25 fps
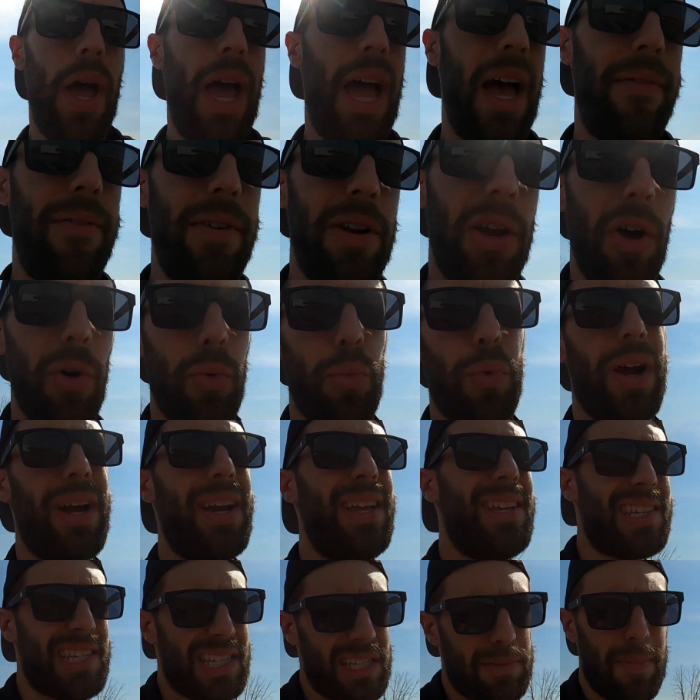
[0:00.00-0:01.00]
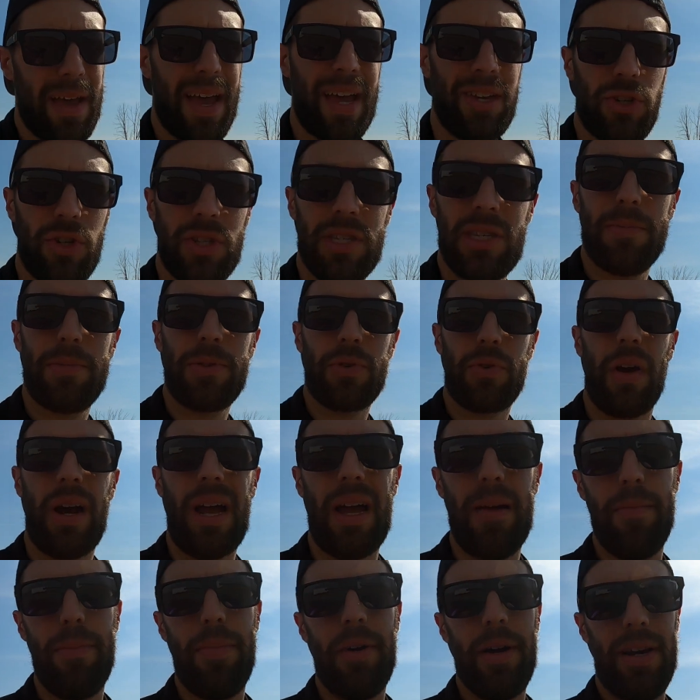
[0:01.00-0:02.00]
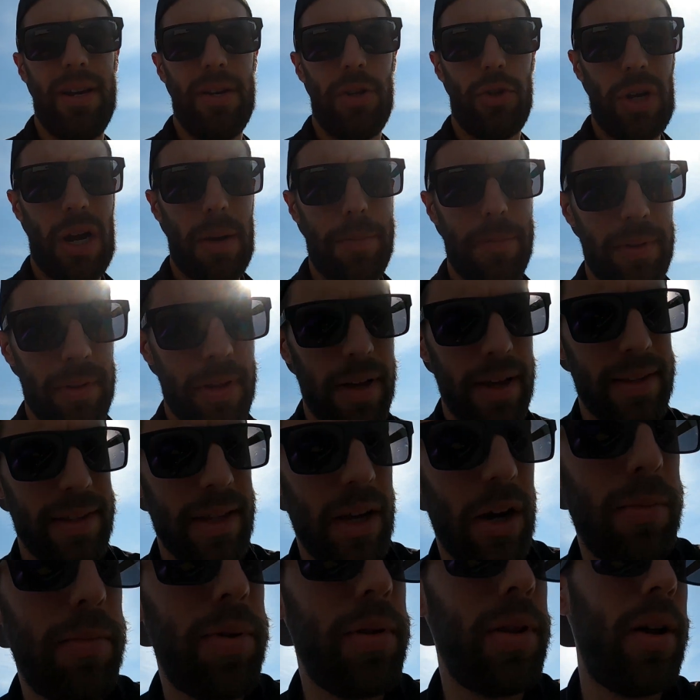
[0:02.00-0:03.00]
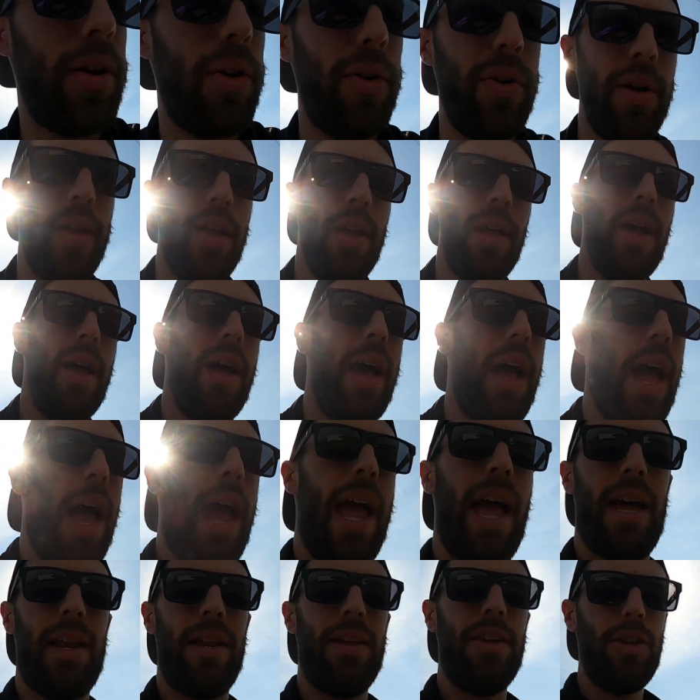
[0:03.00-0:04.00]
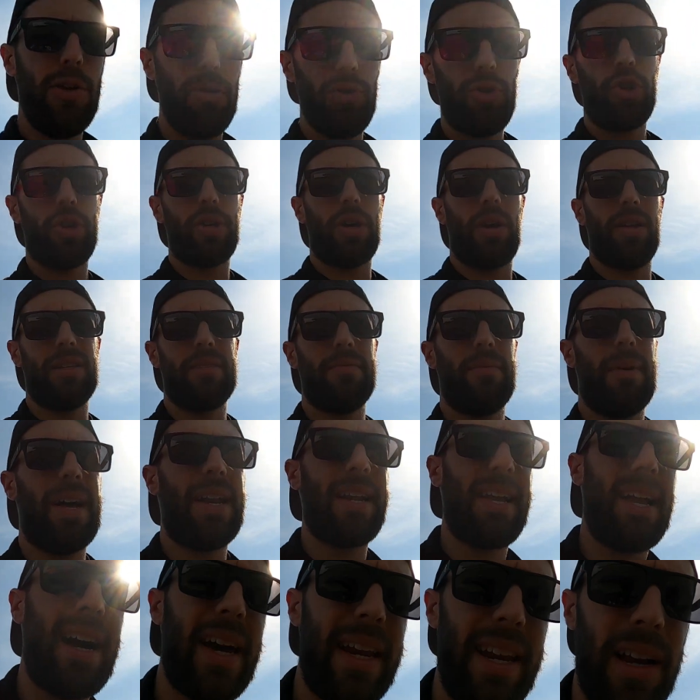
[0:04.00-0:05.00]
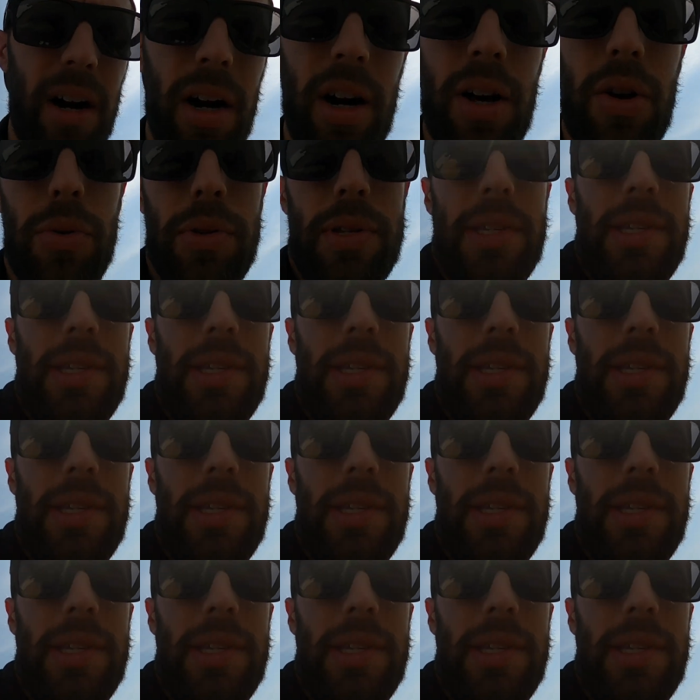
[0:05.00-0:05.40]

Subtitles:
haven't already, smash the subscribe button, drop a like down below. And huge shout out to Monicatti Auto